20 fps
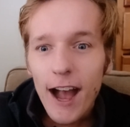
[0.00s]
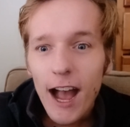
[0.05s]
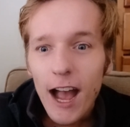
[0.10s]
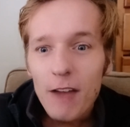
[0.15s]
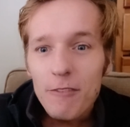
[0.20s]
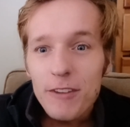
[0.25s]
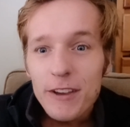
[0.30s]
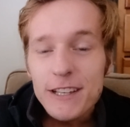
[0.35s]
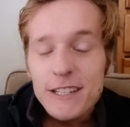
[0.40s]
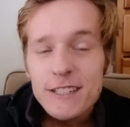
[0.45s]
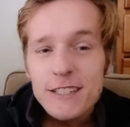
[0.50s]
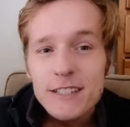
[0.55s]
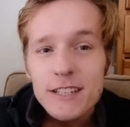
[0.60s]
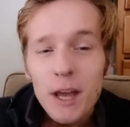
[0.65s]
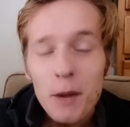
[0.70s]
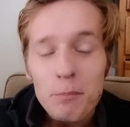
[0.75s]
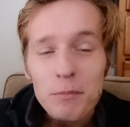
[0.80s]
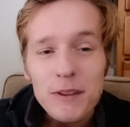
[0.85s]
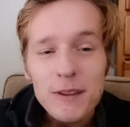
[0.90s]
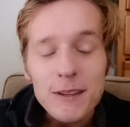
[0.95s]
I've
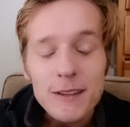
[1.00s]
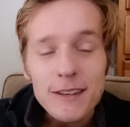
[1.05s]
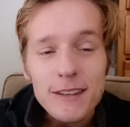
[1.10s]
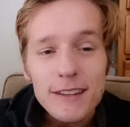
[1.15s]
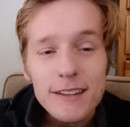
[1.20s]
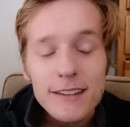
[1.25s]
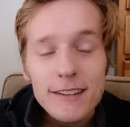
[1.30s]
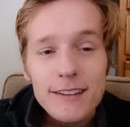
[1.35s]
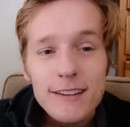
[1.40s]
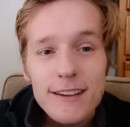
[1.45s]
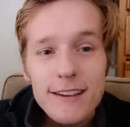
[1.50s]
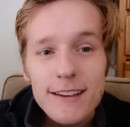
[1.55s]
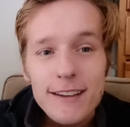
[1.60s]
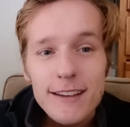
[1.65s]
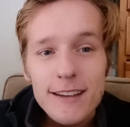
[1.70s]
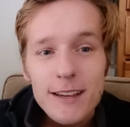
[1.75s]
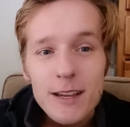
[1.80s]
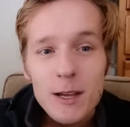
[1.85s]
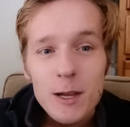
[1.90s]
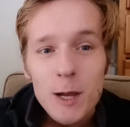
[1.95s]
accepted
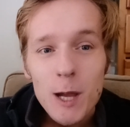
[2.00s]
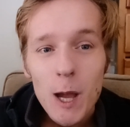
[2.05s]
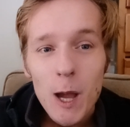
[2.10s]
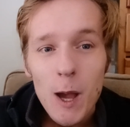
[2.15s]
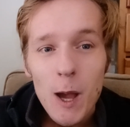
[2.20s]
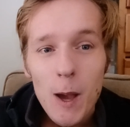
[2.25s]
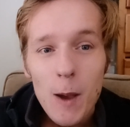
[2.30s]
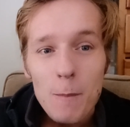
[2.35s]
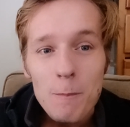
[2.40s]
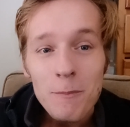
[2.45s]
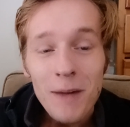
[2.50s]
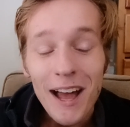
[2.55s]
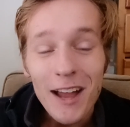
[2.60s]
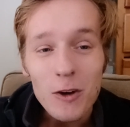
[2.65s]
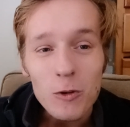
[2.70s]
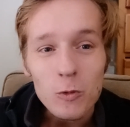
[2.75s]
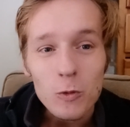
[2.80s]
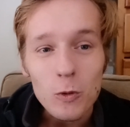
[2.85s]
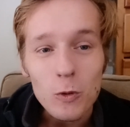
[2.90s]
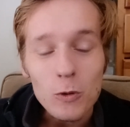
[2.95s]
my
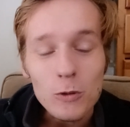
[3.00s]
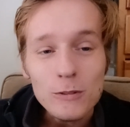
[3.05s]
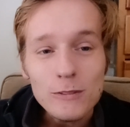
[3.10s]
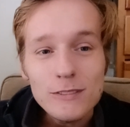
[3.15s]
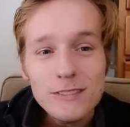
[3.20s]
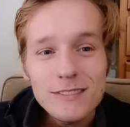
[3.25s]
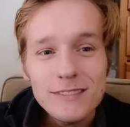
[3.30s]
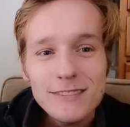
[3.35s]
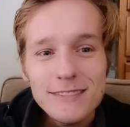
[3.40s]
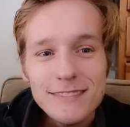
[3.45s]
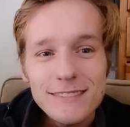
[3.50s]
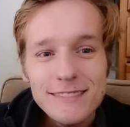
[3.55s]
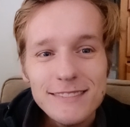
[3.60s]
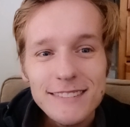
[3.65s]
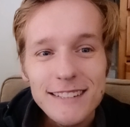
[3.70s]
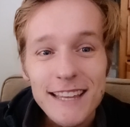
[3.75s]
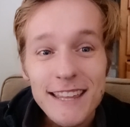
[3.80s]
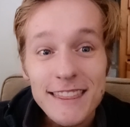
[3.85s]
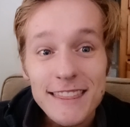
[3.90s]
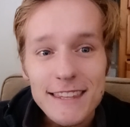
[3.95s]
role
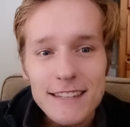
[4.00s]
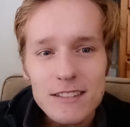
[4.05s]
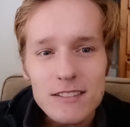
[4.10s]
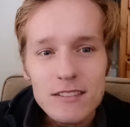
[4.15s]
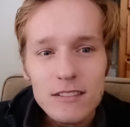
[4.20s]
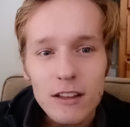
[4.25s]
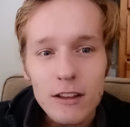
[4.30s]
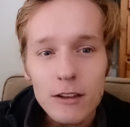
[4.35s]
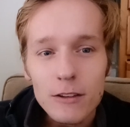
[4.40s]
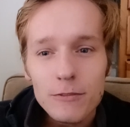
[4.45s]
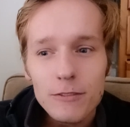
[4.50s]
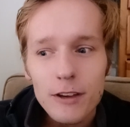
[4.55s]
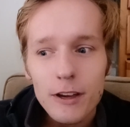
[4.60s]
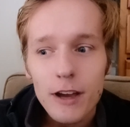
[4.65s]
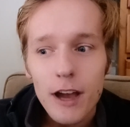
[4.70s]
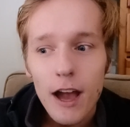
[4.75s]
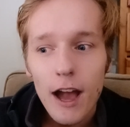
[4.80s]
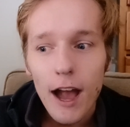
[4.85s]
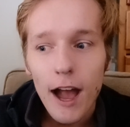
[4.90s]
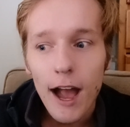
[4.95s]
in this life.
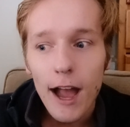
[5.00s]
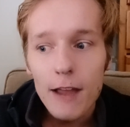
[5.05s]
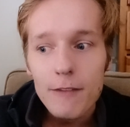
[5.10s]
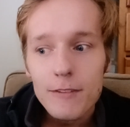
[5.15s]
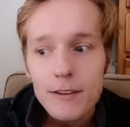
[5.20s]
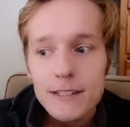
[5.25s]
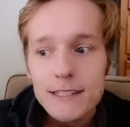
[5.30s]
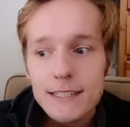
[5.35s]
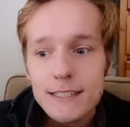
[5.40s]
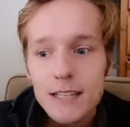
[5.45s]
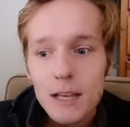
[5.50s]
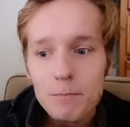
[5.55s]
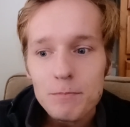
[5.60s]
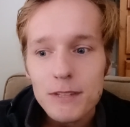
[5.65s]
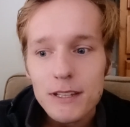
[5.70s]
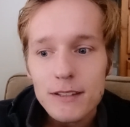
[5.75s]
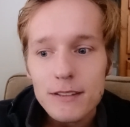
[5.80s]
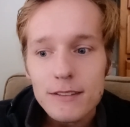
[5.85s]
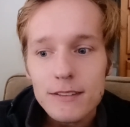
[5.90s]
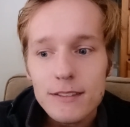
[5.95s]
I've
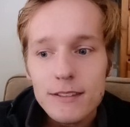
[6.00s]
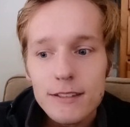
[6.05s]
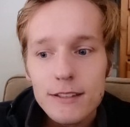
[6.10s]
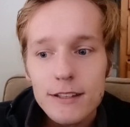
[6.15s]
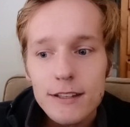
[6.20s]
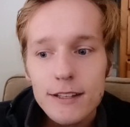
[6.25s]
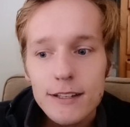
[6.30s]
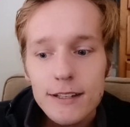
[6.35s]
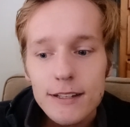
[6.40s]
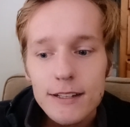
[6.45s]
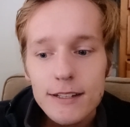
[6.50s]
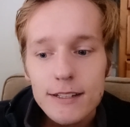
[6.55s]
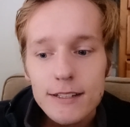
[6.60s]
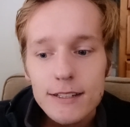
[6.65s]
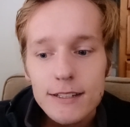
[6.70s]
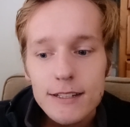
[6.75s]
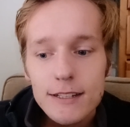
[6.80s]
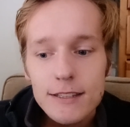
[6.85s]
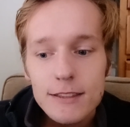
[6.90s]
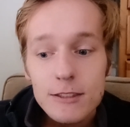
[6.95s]
accepted
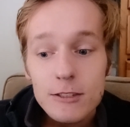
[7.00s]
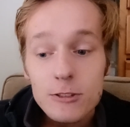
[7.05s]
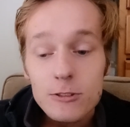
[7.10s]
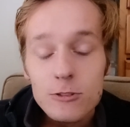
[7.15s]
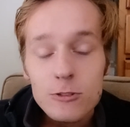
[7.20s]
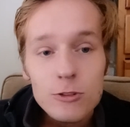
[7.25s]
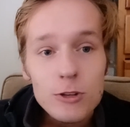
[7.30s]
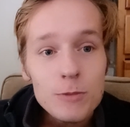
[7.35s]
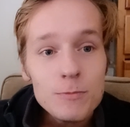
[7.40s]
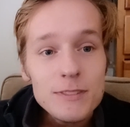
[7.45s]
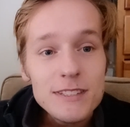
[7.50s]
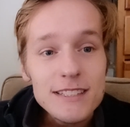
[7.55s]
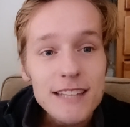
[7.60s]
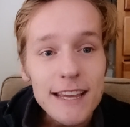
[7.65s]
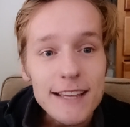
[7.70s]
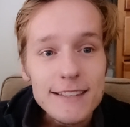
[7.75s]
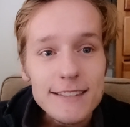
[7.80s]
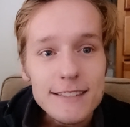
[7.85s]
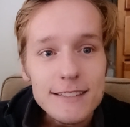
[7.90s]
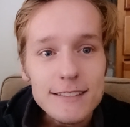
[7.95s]
the
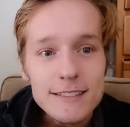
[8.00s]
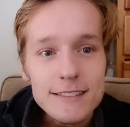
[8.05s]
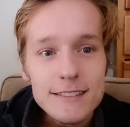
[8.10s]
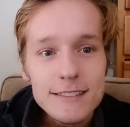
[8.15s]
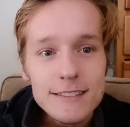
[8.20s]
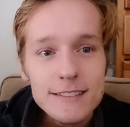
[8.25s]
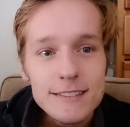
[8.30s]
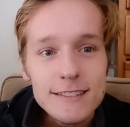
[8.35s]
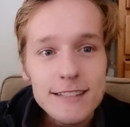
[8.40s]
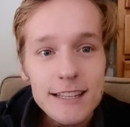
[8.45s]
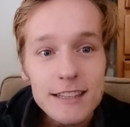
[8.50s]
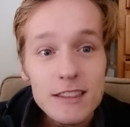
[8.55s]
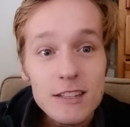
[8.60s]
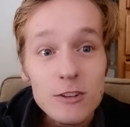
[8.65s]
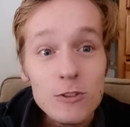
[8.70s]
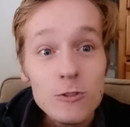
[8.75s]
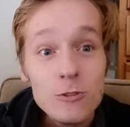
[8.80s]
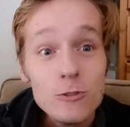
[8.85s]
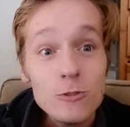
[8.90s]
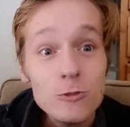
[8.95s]
circumstances that the
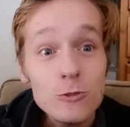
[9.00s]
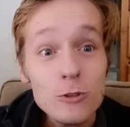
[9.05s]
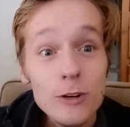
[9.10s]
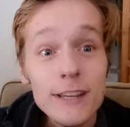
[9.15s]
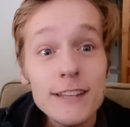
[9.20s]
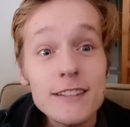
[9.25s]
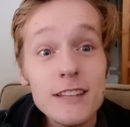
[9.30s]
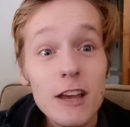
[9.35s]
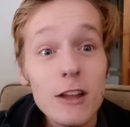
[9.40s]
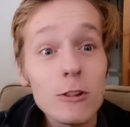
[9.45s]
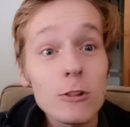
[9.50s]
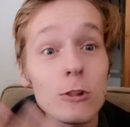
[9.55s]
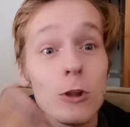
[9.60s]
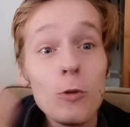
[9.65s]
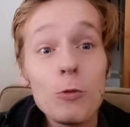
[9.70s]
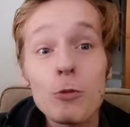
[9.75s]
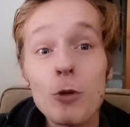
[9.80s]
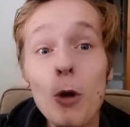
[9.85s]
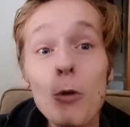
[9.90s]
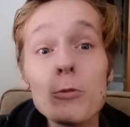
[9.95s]
great
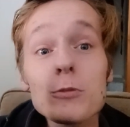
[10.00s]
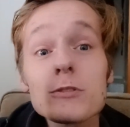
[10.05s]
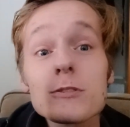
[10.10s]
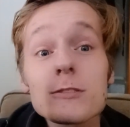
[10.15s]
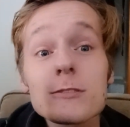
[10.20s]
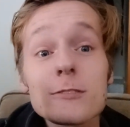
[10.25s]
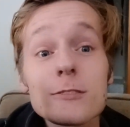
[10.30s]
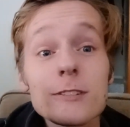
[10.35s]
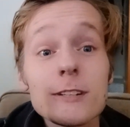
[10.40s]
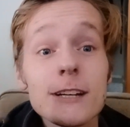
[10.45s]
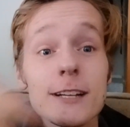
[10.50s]
Logos,